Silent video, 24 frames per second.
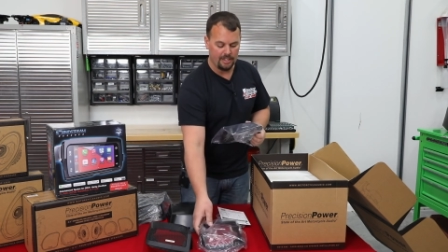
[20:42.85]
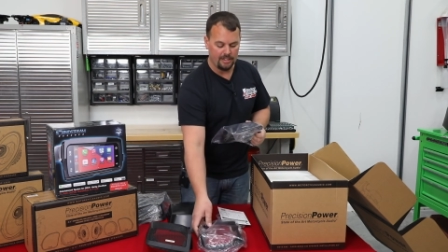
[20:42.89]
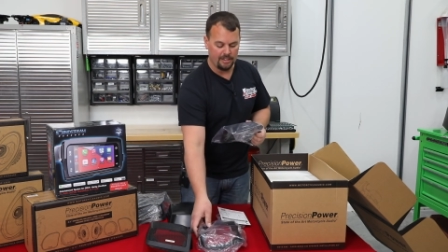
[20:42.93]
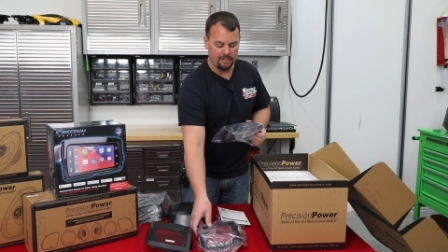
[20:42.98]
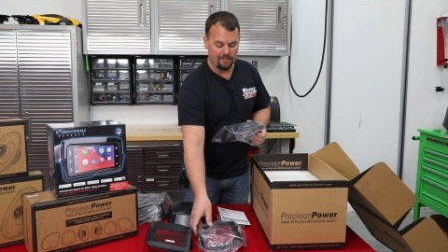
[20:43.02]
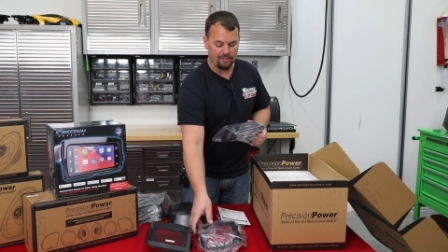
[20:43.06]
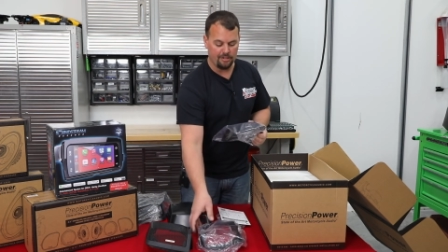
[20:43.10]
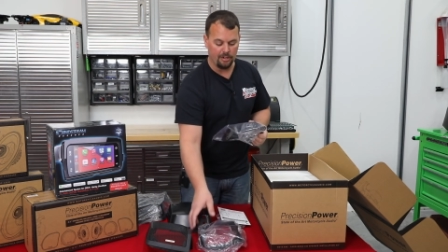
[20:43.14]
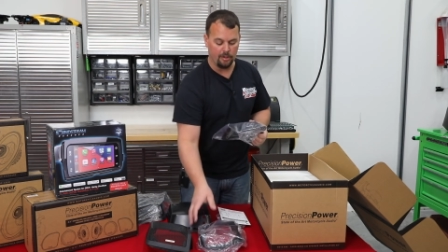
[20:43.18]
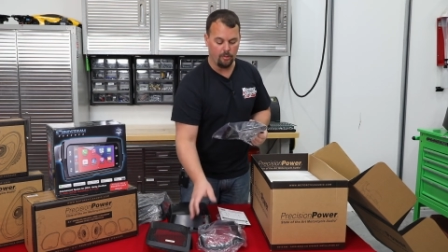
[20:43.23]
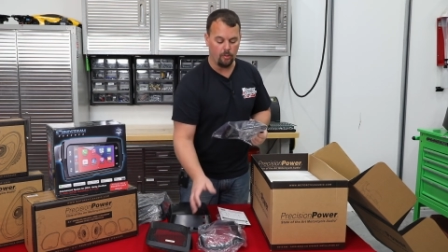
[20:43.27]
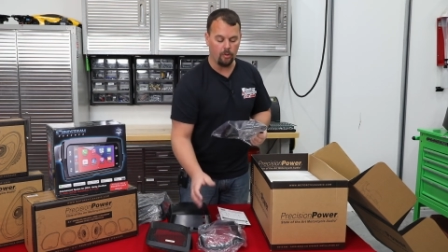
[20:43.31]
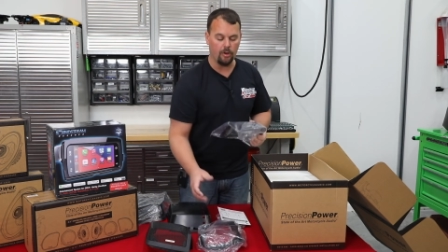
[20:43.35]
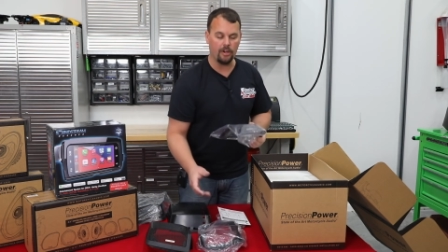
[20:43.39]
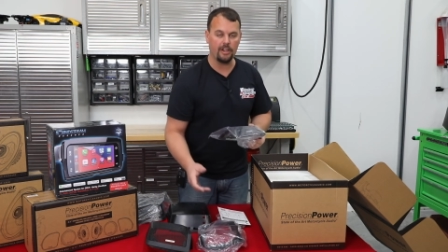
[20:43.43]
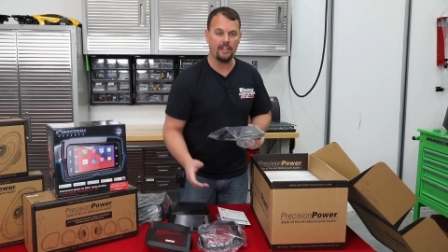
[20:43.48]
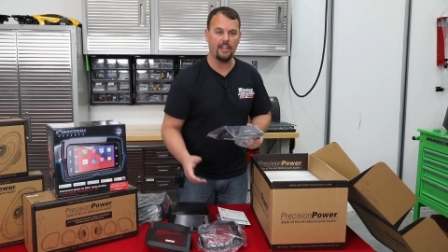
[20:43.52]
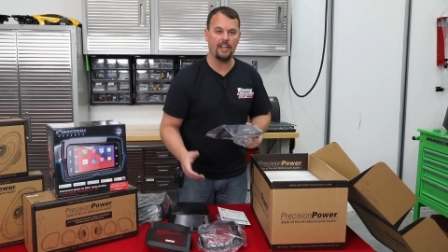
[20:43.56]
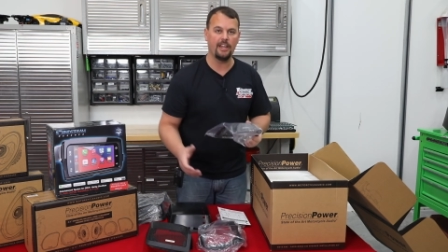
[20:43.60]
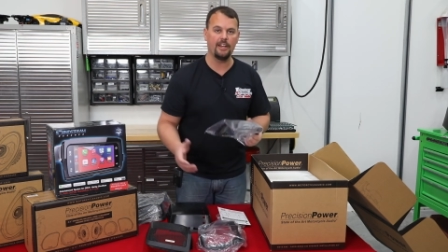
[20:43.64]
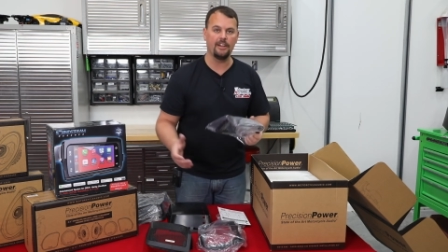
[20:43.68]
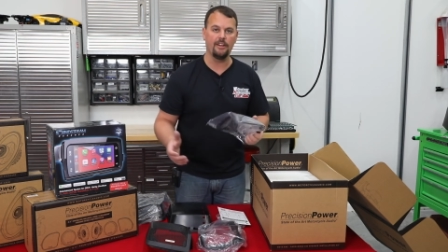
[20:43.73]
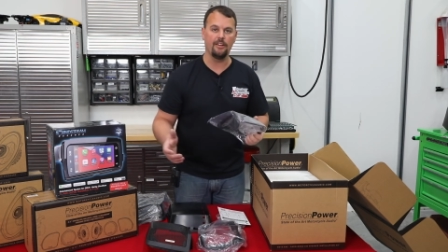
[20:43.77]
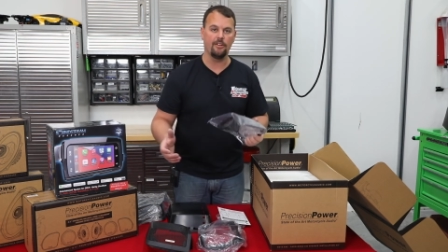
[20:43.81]
that's going to work
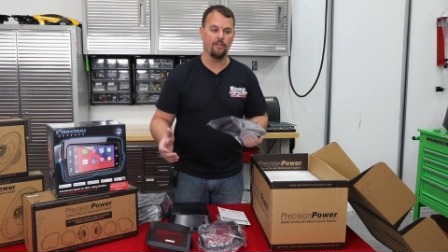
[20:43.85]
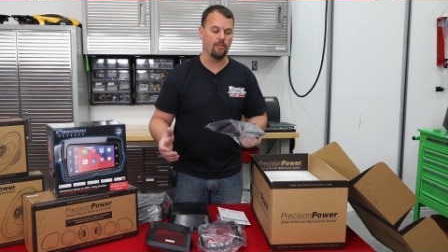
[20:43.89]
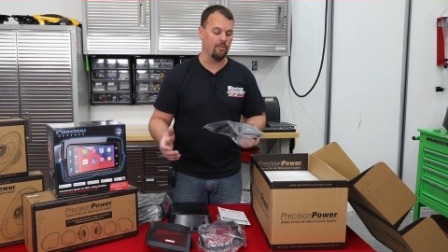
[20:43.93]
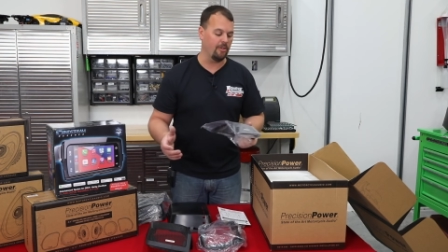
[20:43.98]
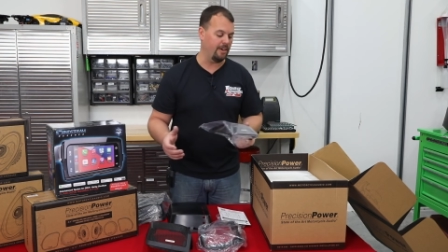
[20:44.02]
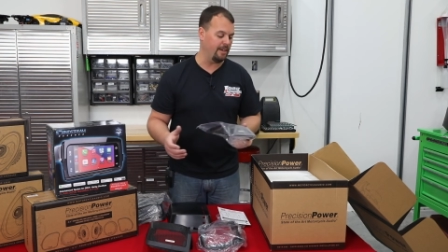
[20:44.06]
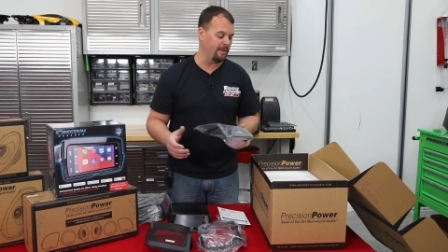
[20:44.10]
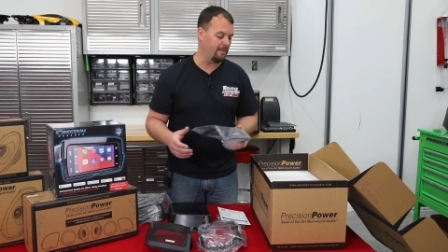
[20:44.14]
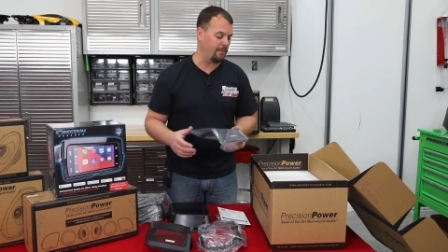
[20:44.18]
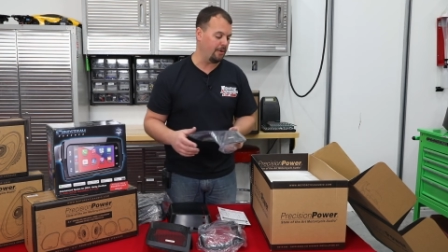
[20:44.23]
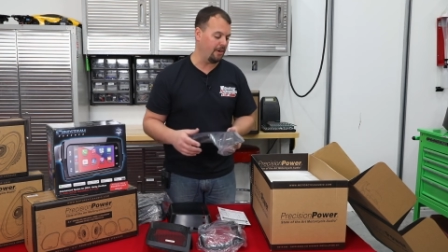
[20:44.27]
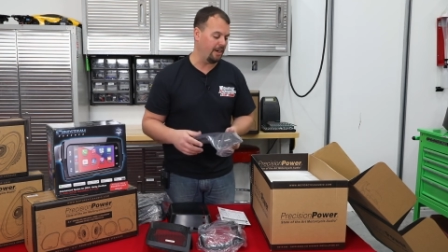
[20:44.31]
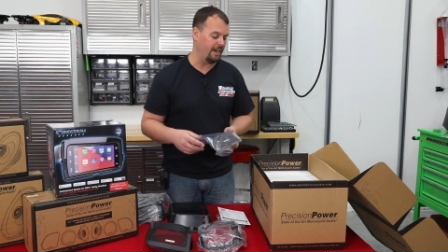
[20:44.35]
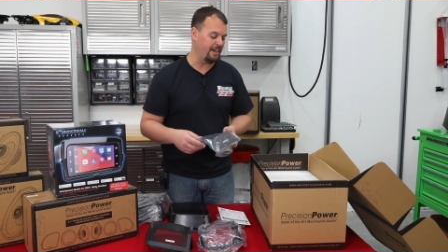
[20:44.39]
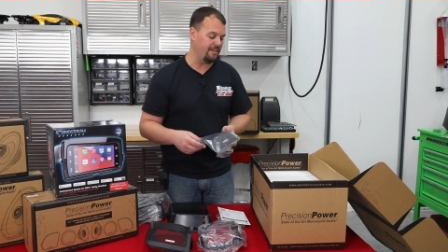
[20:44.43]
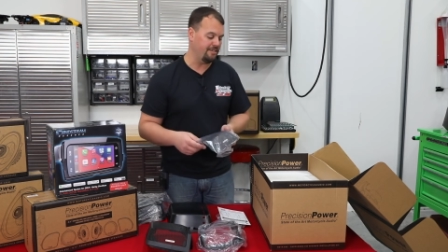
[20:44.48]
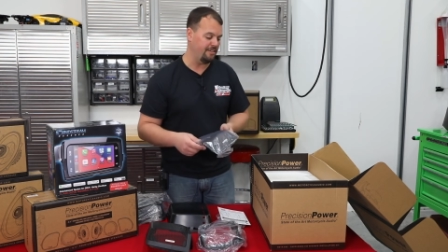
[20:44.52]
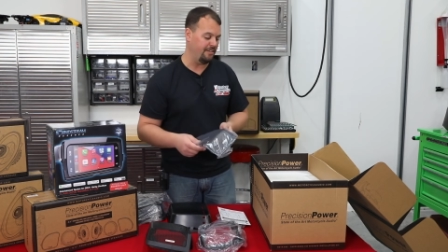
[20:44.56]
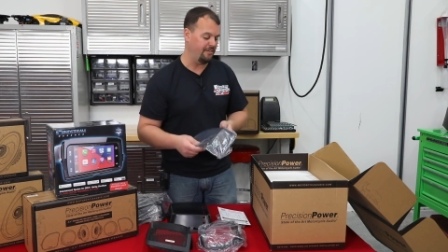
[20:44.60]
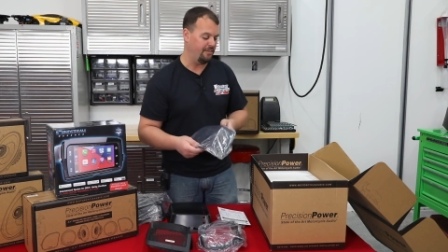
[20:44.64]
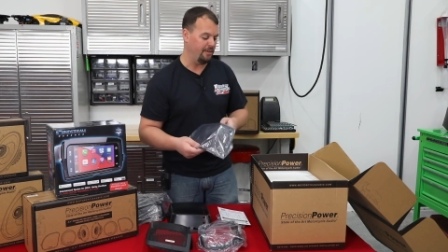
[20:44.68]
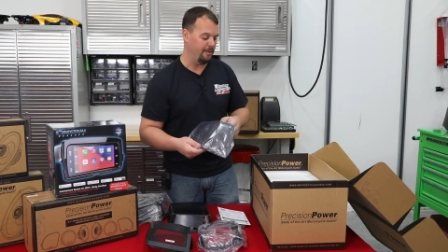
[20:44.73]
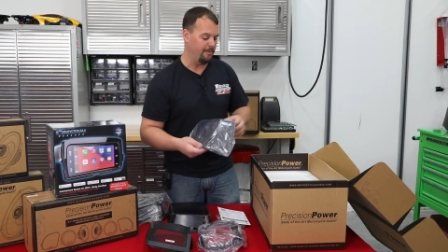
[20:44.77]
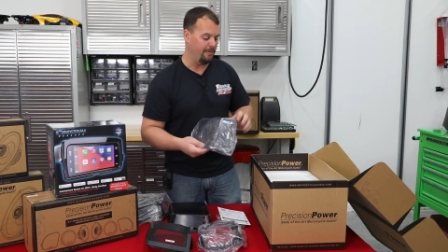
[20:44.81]
out at a great
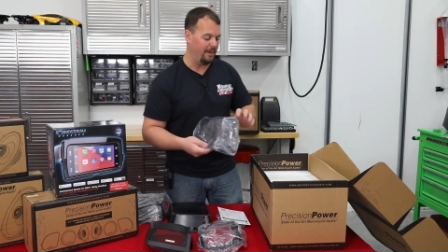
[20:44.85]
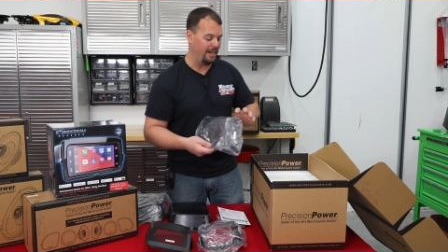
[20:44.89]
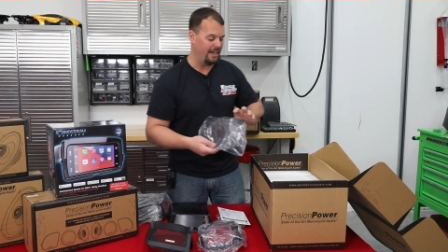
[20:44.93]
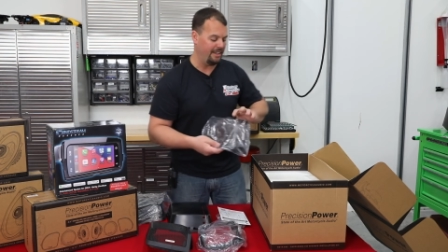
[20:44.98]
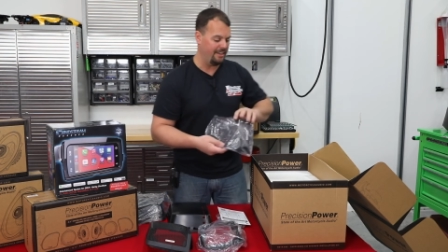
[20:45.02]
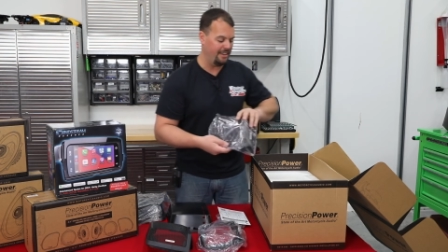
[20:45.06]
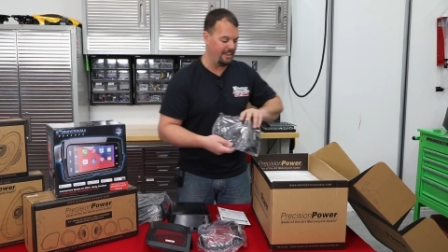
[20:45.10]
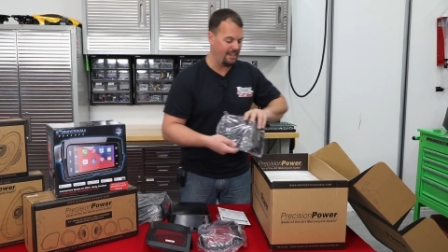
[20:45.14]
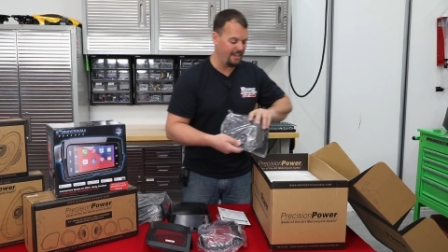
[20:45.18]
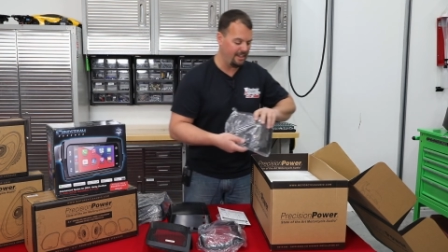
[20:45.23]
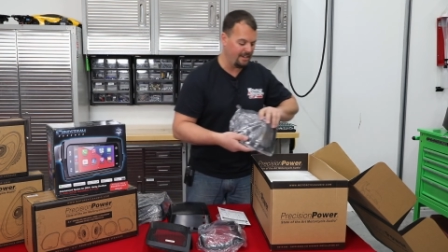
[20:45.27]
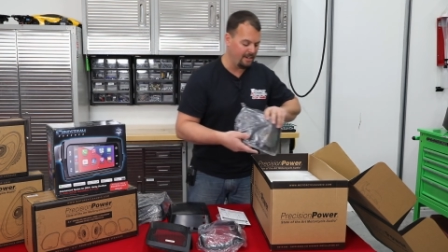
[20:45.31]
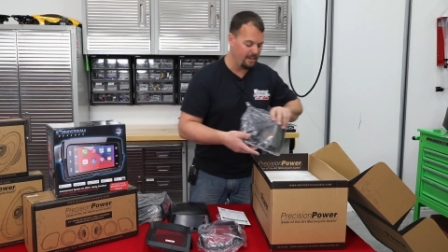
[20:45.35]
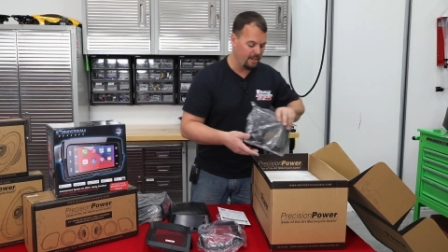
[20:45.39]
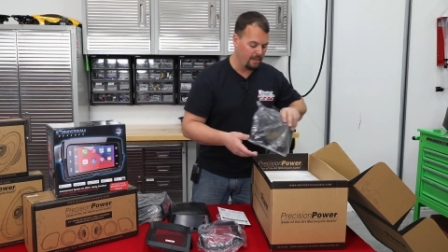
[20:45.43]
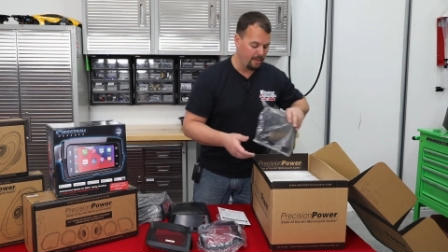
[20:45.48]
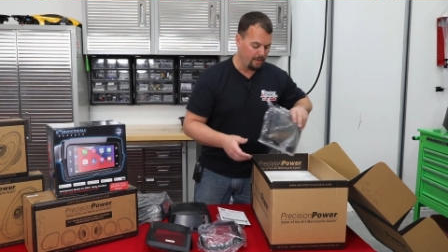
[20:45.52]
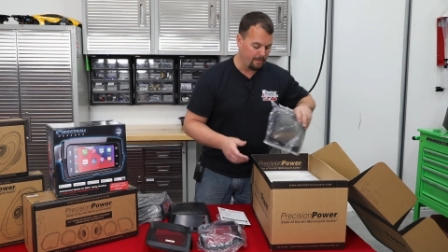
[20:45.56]
price if you buy that.